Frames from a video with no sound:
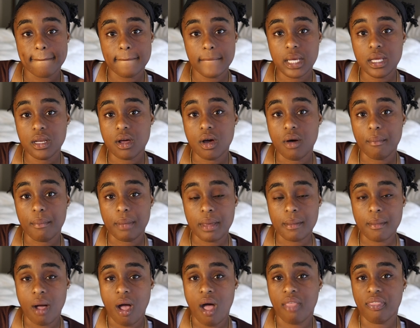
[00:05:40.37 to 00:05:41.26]
you know, be
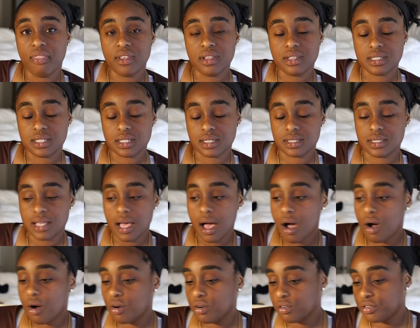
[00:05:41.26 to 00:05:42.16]
my authentic
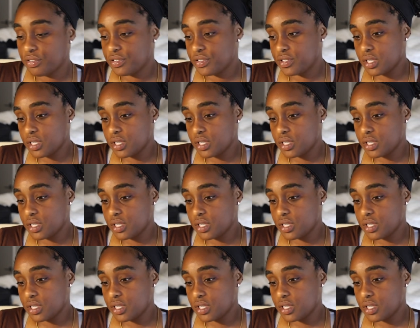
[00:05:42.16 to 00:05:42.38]
self.